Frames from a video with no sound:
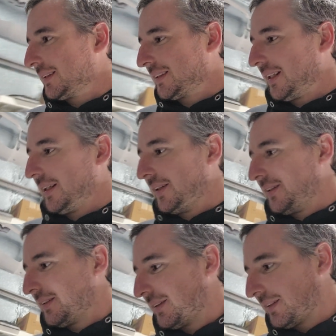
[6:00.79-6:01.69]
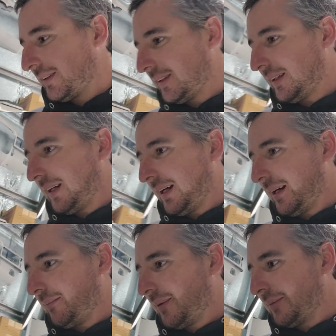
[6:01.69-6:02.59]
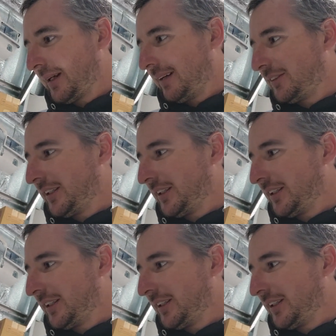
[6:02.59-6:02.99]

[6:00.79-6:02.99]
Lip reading: So I'm going to have